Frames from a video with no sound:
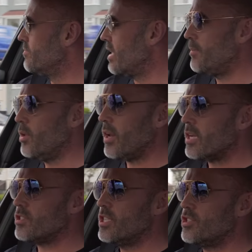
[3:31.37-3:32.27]
I'm not
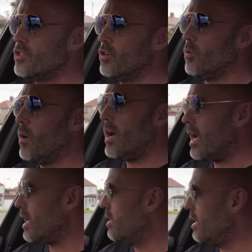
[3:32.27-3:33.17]
actually sure
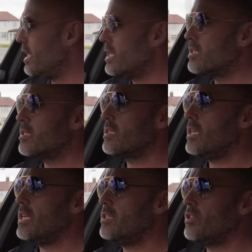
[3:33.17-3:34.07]
where this
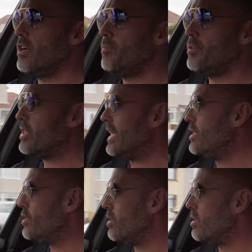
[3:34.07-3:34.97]

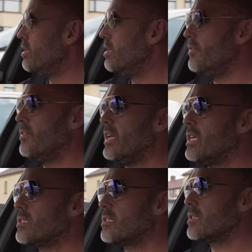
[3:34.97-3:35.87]
interpretation of
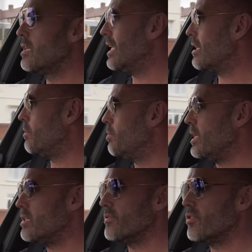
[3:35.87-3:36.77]
this little
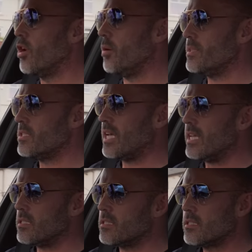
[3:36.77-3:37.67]
piece of common
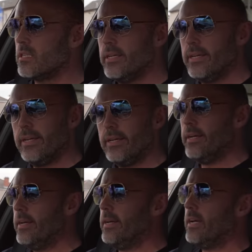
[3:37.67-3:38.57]
sense
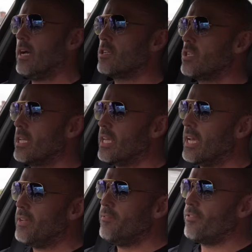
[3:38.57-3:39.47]
actually
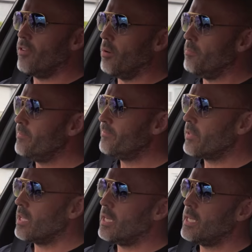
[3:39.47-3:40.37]
came from,
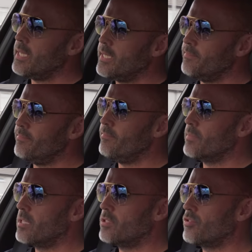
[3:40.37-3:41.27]

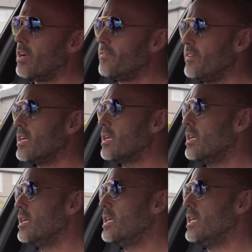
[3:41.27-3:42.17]
because traffic
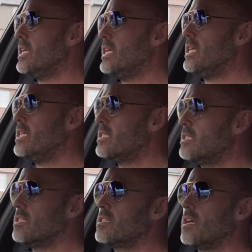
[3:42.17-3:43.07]
is
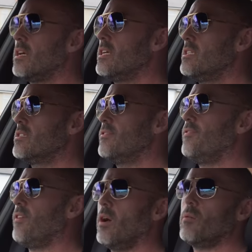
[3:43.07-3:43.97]
designed to
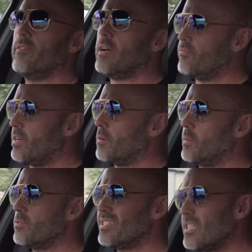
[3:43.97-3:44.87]
flow around
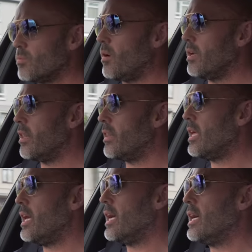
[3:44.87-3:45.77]
roundabouts. That's why they're
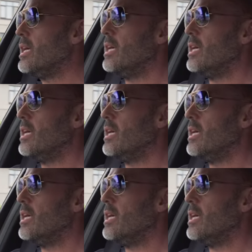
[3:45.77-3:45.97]
there.